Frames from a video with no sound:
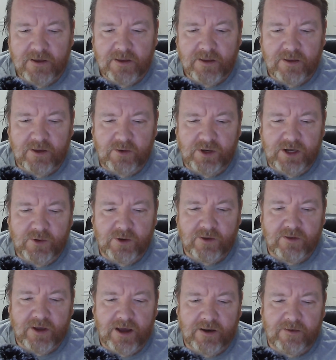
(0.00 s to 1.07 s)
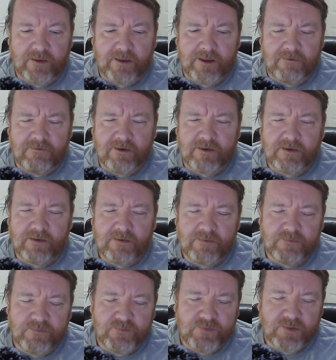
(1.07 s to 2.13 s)
you need to understand that there are
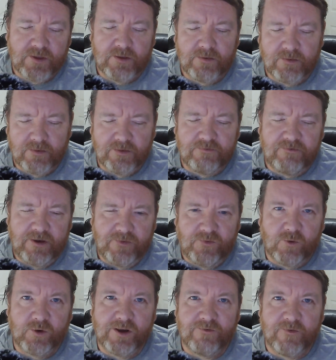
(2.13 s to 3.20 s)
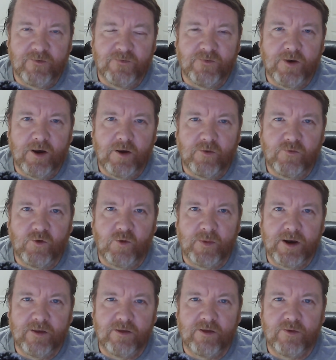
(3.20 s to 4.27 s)
3 or 4 different file
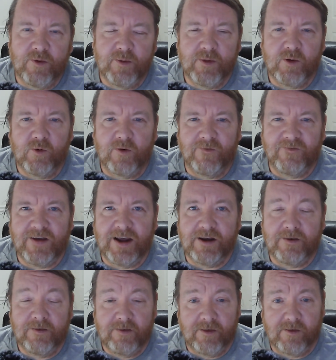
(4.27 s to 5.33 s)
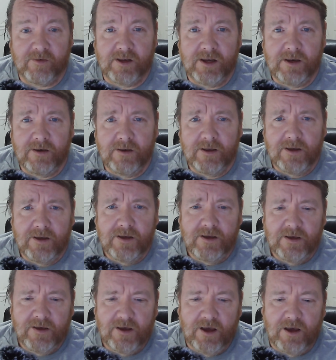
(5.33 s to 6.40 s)
formats. There's something called a FAT16,
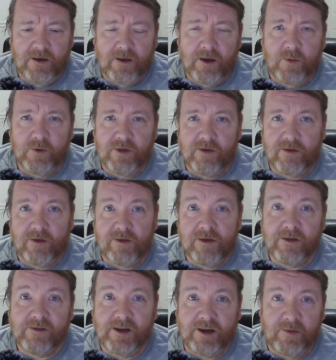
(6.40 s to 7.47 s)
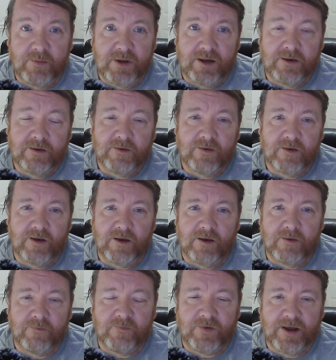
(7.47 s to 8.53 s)
which is a 16-bit
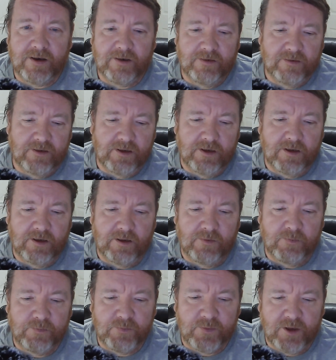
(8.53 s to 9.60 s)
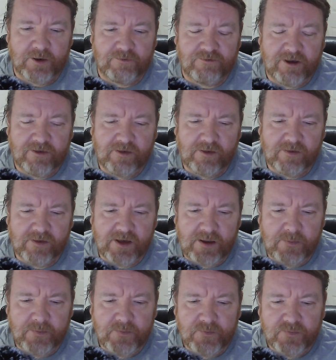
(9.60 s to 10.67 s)
FAT addressing
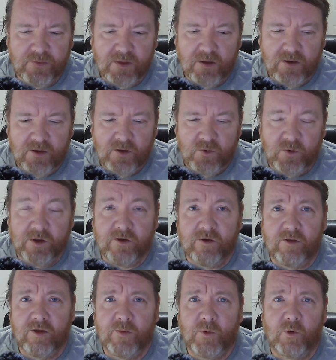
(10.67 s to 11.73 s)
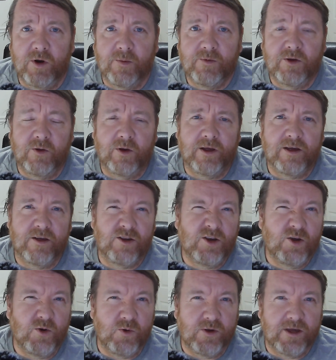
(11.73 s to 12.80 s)
scheme, which can support up to like a
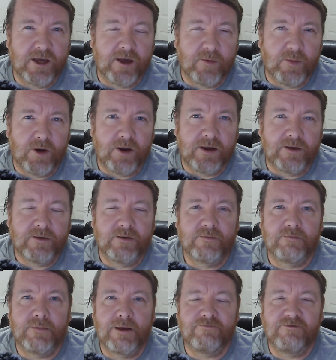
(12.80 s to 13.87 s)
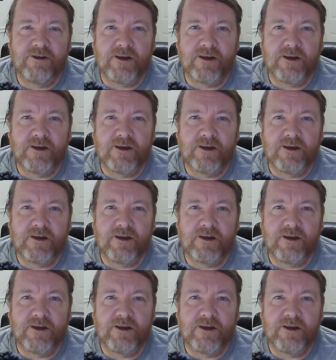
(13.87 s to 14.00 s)
2 GB memory